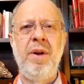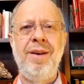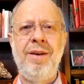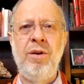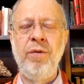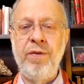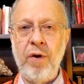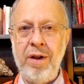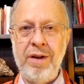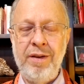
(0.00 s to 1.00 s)
to
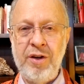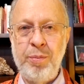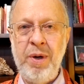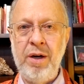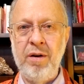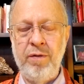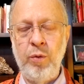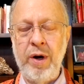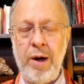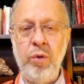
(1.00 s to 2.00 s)
fall in this pit of what
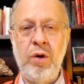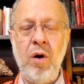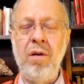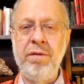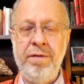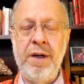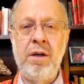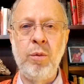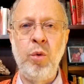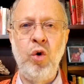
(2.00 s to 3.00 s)
I would call
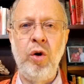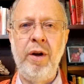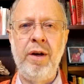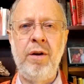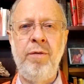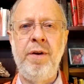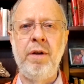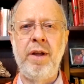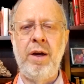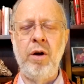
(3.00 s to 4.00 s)
victimhood, and to feel
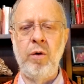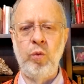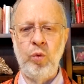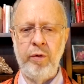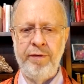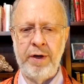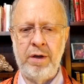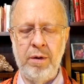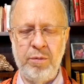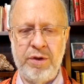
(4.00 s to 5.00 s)
like, oh, we're
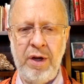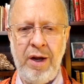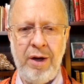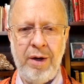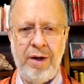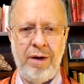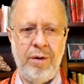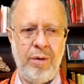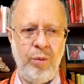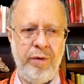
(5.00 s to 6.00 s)
victims.
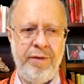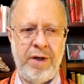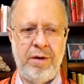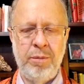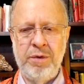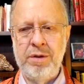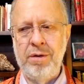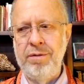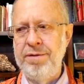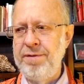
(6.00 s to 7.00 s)
We're victims
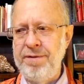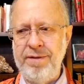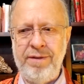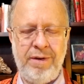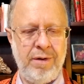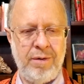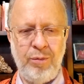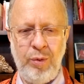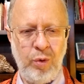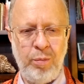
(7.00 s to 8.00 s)
of, we
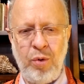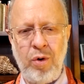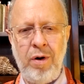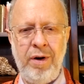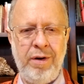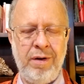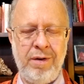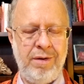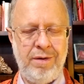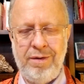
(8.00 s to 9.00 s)
were born in
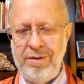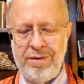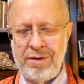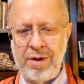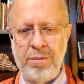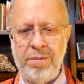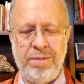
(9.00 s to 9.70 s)
some